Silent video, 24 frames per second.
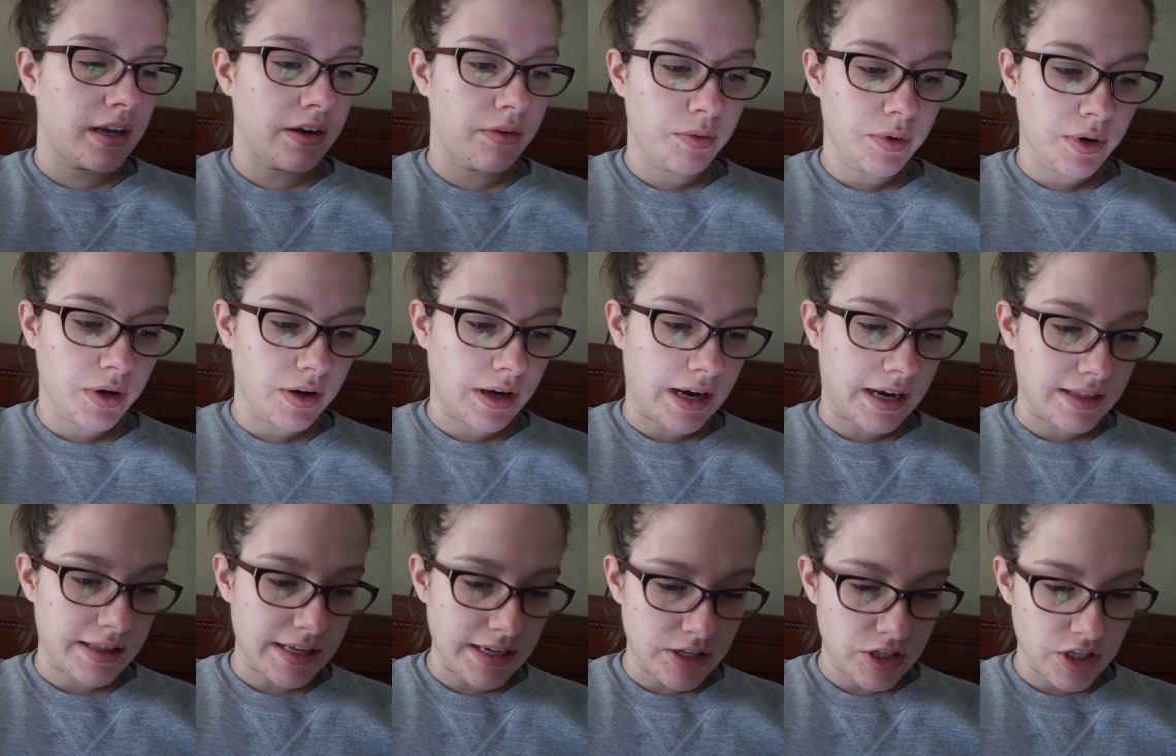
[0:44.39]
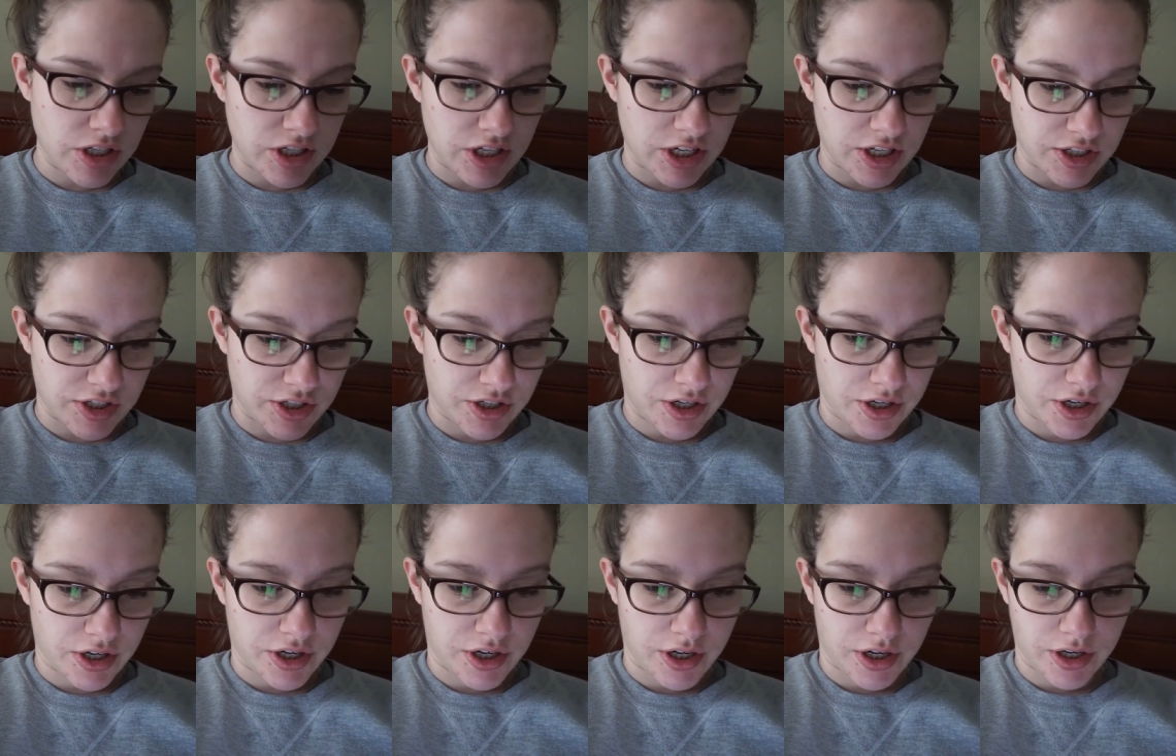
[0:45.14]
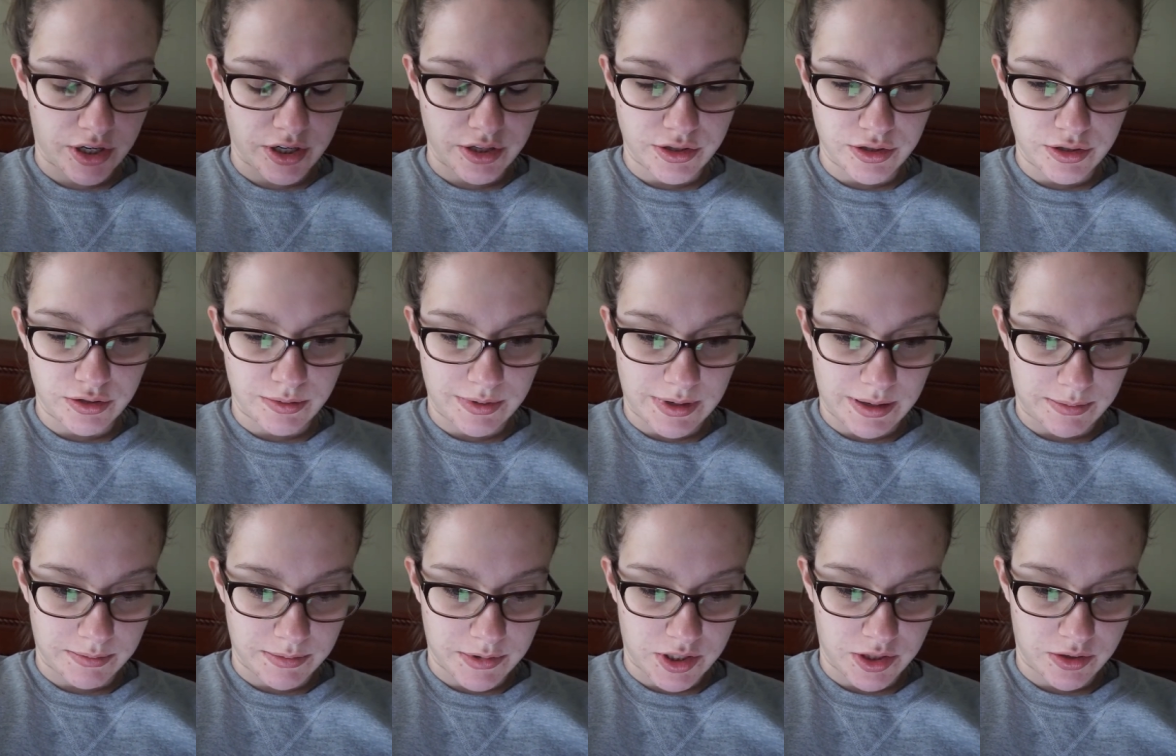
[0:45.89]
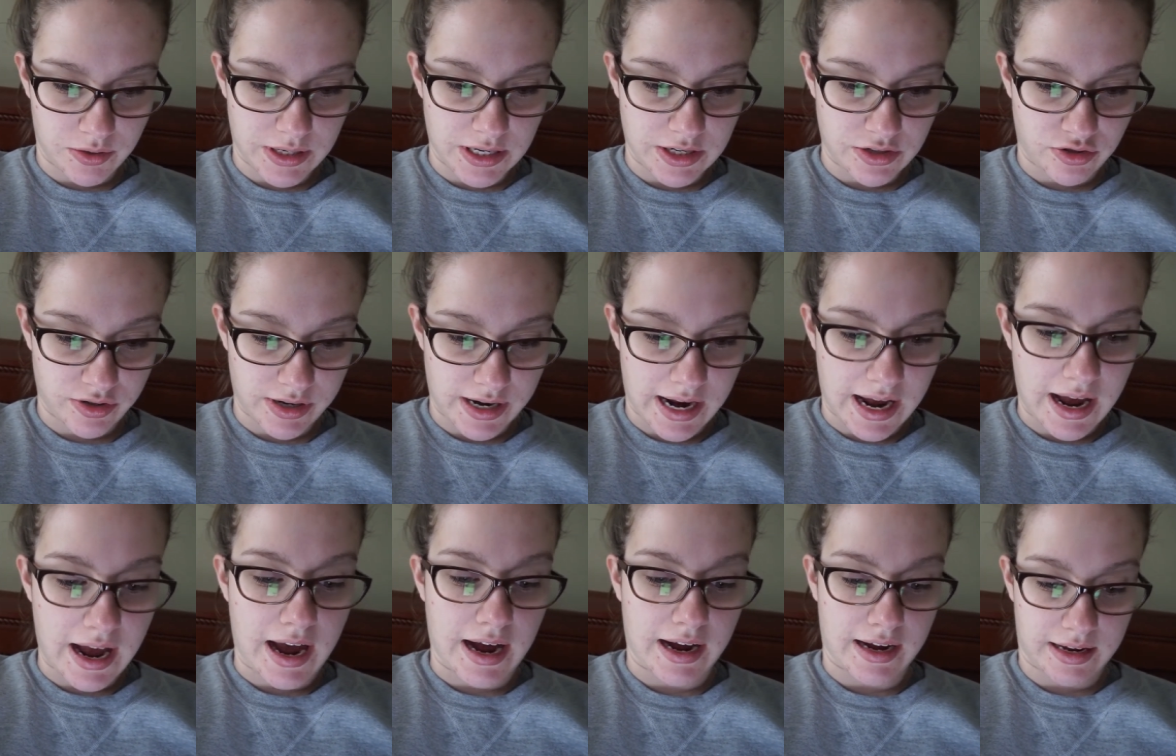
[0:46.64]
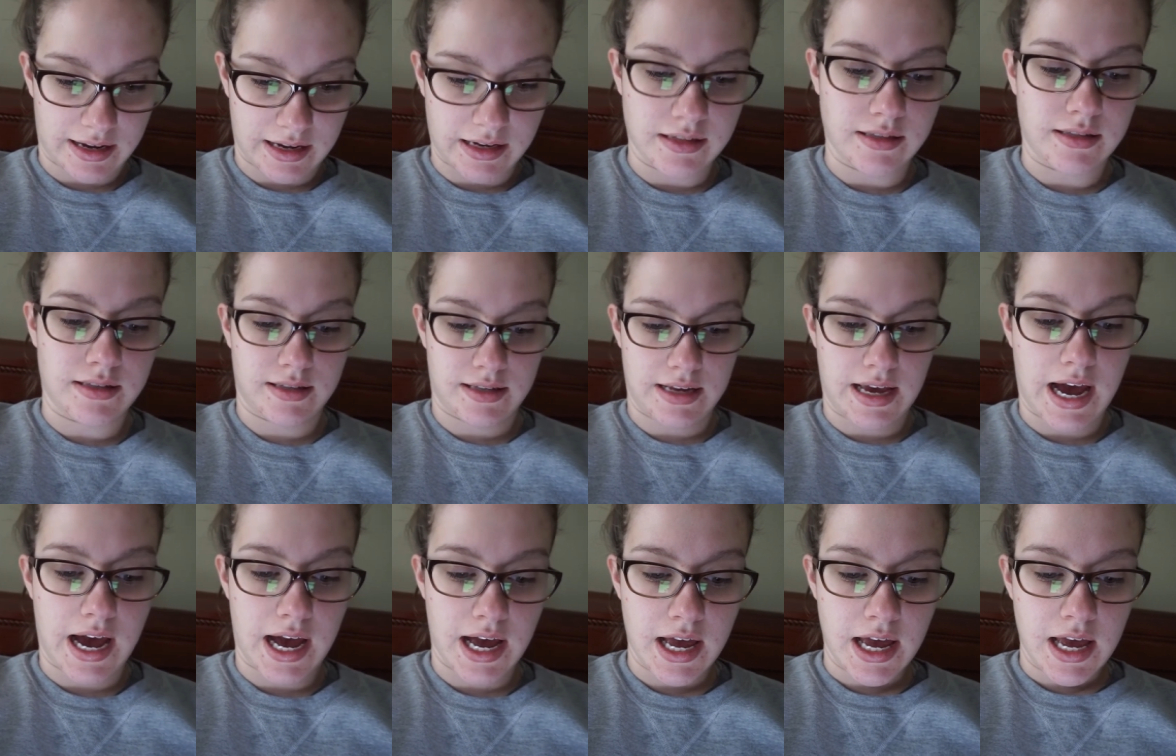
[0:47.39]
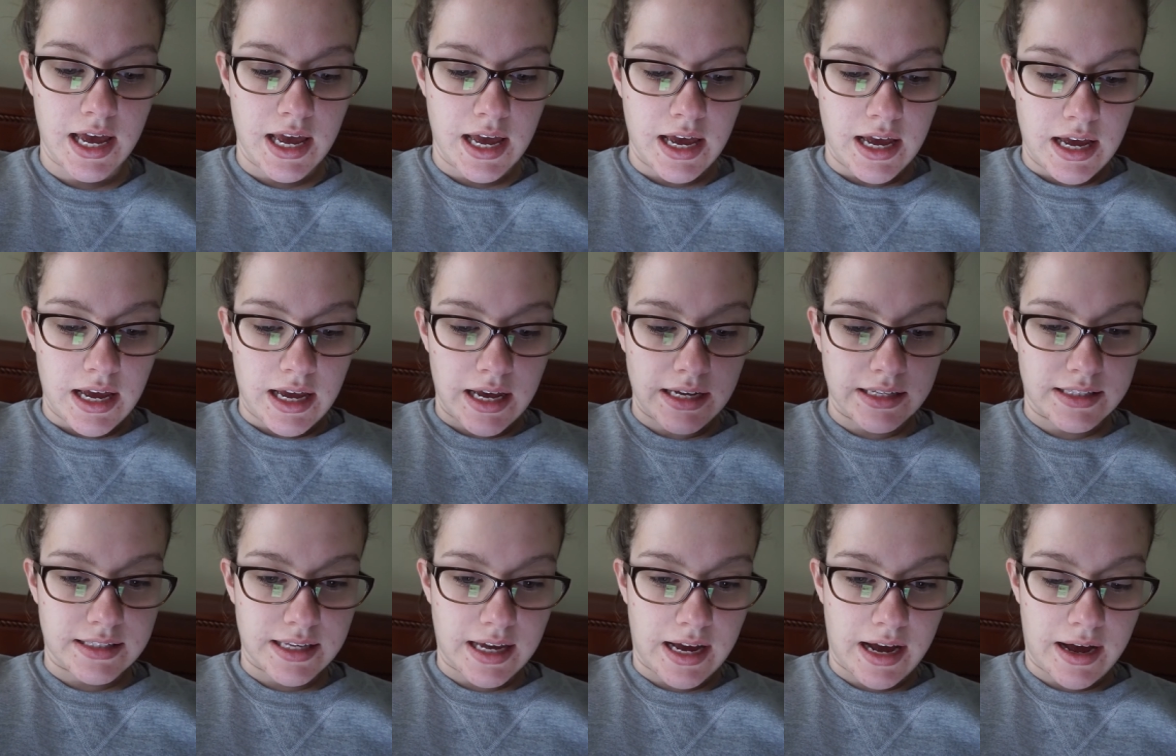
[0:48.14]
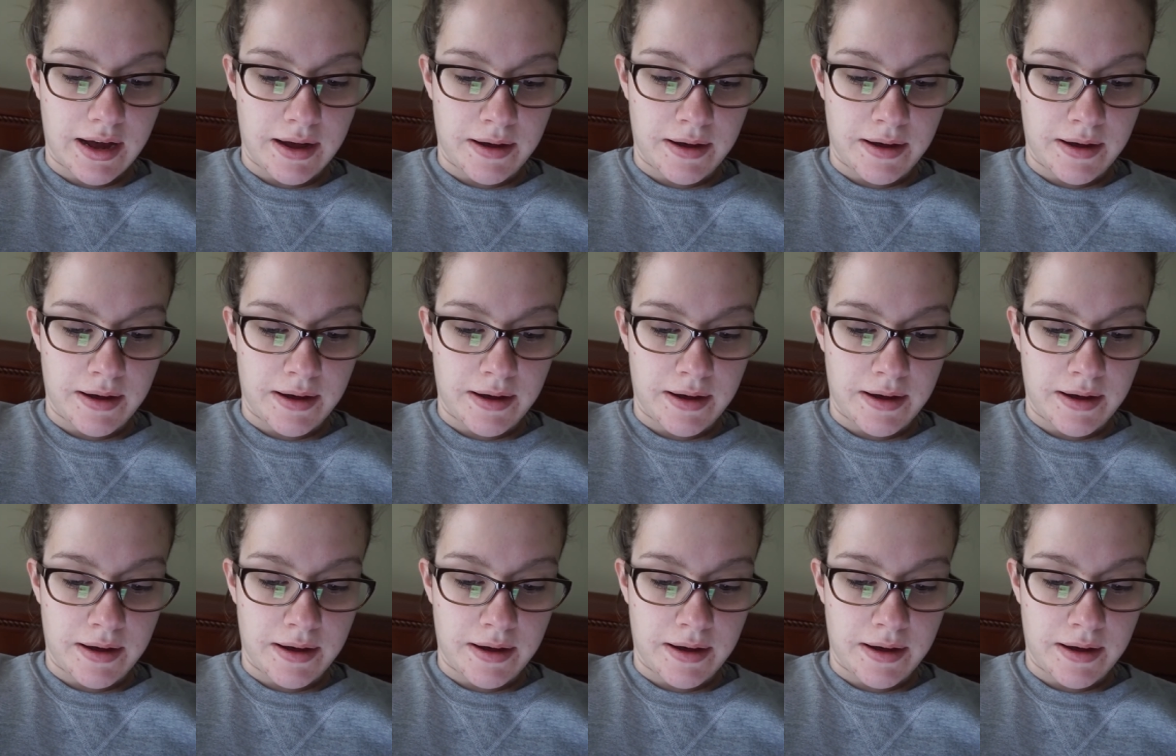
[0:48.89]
well, I think she changed her YouTube name to Kendra Atkins, yeah. It's,